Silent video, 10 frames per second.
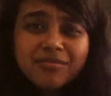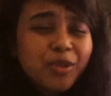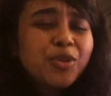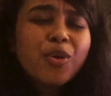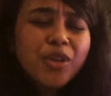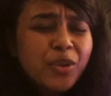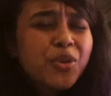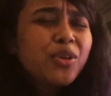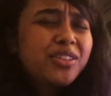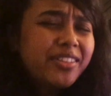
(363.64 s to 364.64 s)
you know you
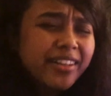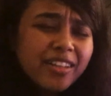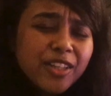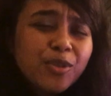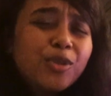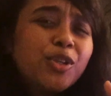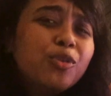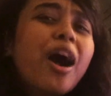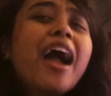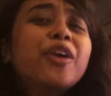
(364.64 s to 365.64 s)
know the drill you
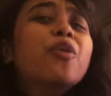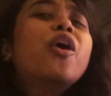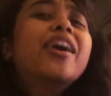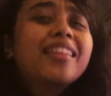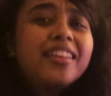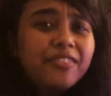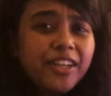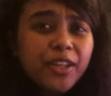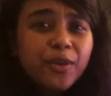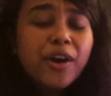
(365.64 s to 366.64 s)
you you gotta live
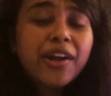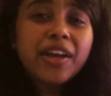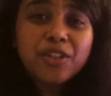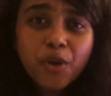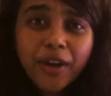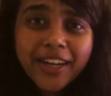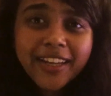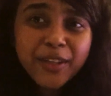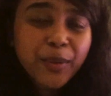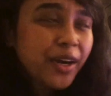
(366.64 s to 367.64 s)
it and you gotta enjoy it
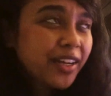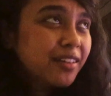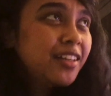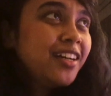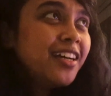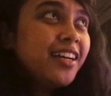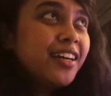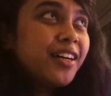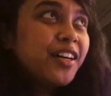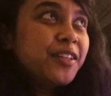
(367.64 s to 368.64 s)
and you gotta
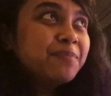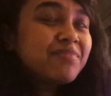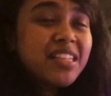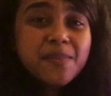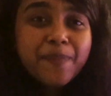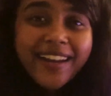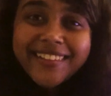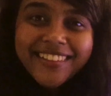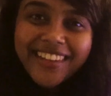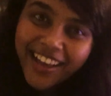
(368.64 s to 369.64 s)
um,
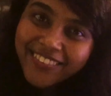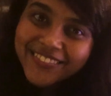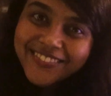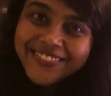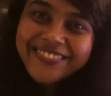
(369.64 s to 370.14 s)
spread the love